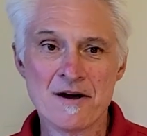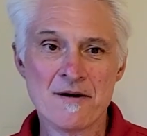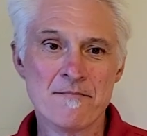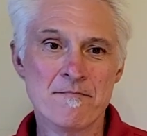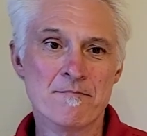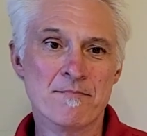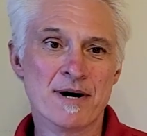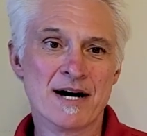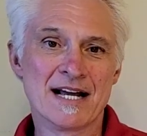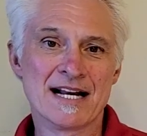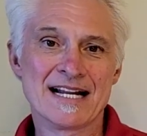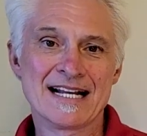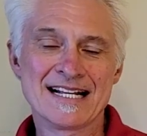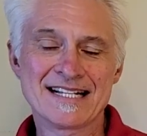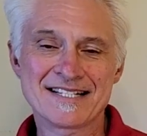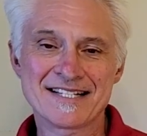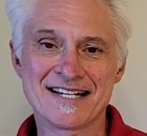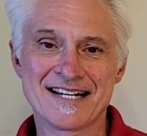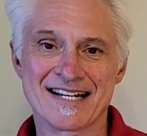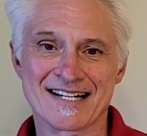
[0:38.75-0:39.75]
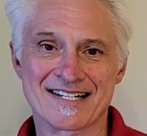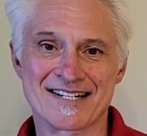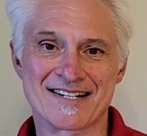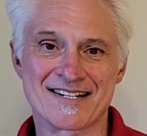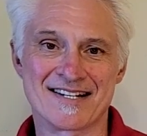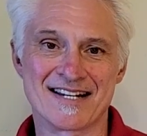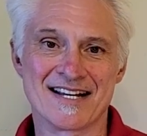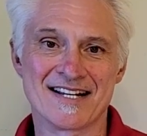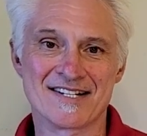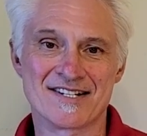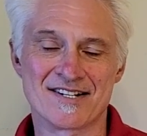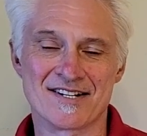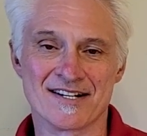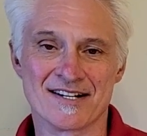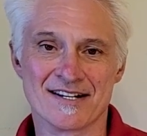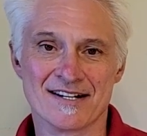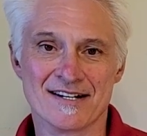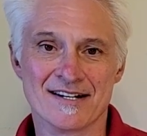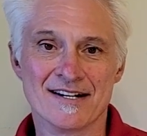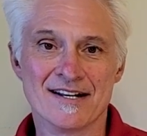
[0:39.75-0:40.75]
But it's an
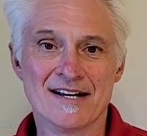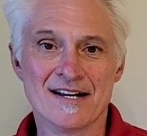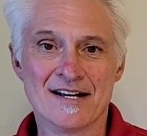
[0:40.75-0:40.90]
extension